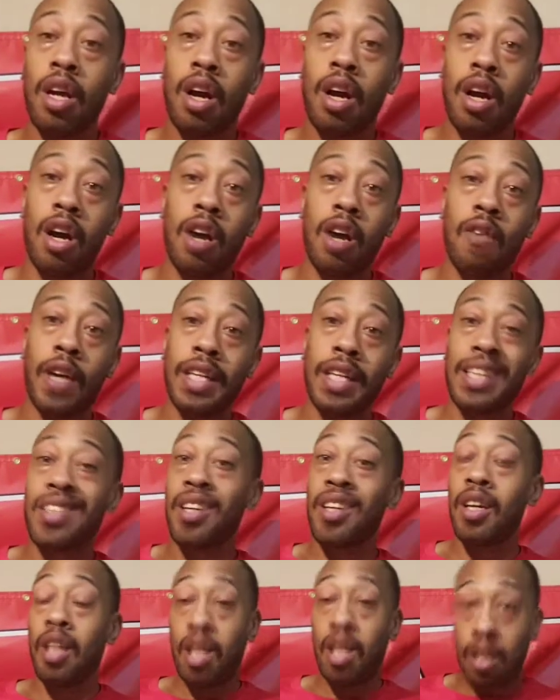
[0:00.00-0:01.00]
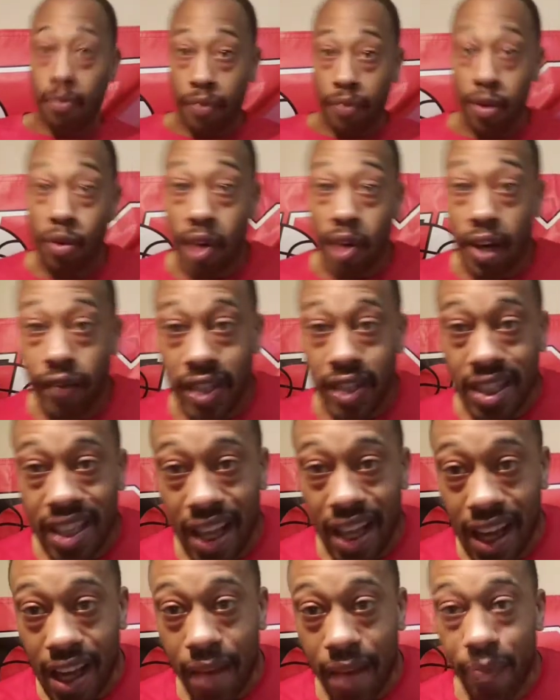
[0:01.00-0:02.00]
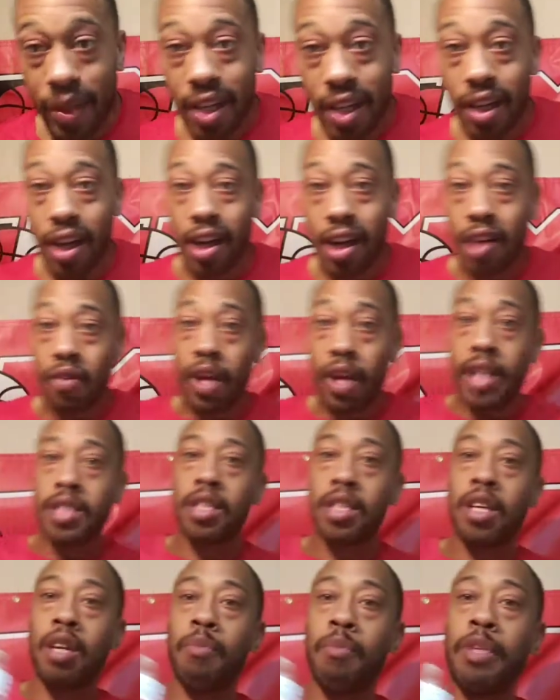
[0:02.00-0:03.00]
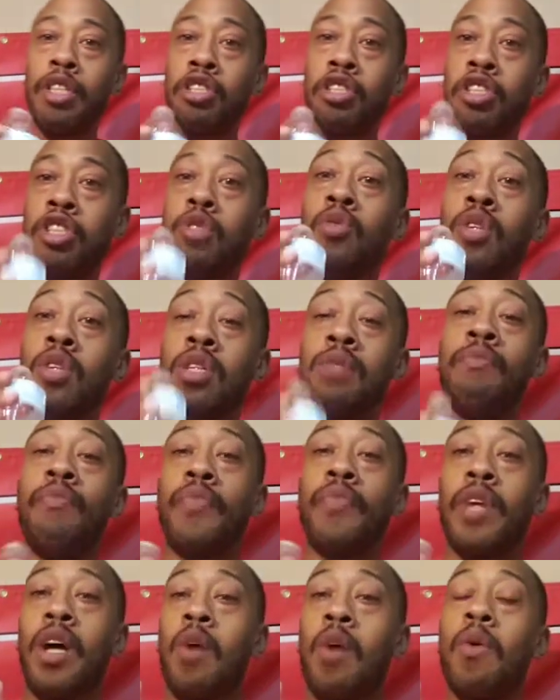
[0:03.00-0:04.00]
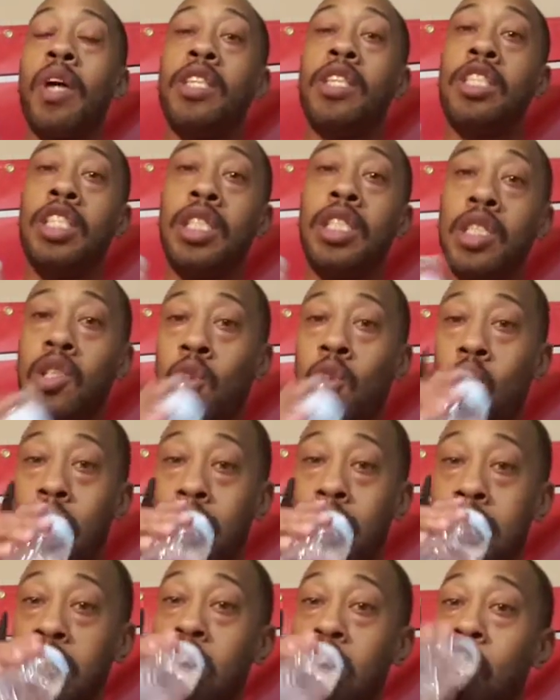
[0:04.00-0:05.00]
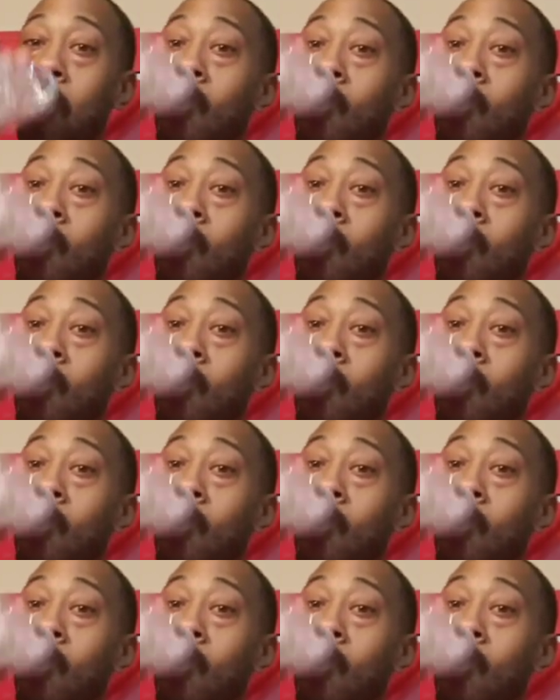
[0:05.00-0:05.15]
all right, that's going to come through every time, all right, is going to be Yeshua, all right, Jesus Christ.